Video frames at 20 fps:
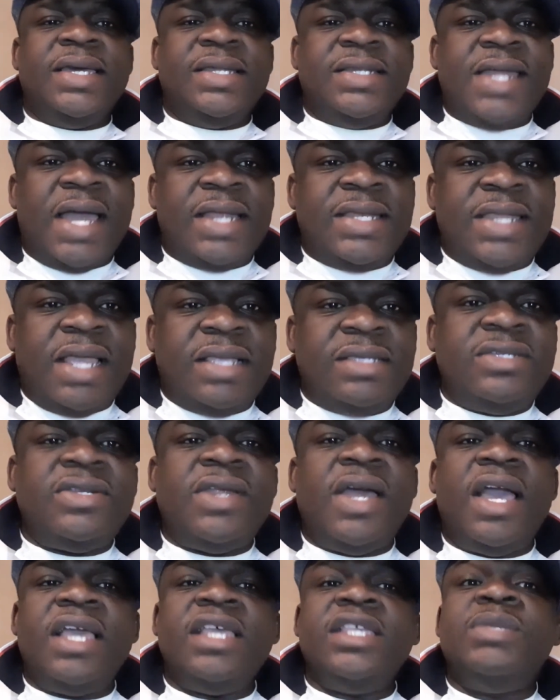that
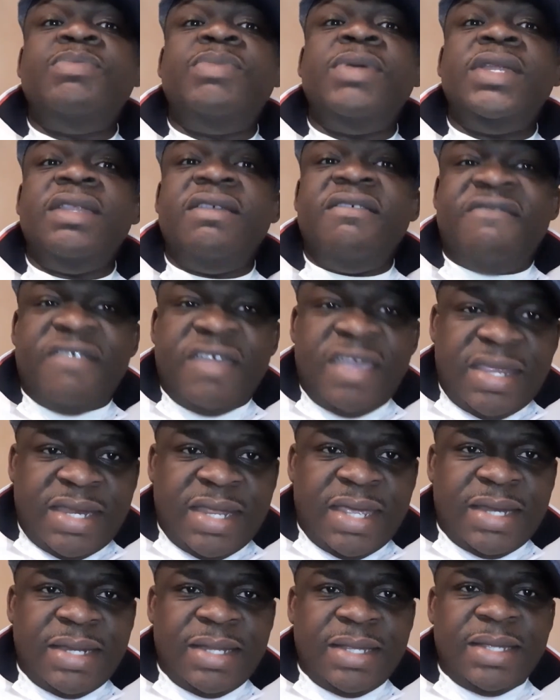Nigeria is being
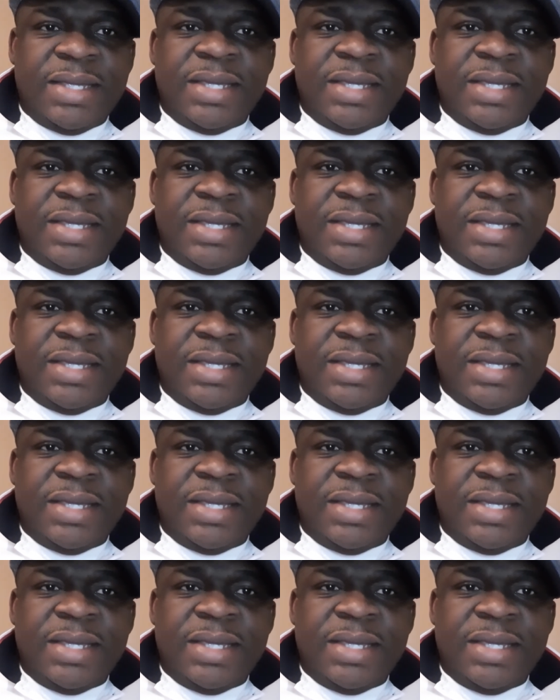invaded.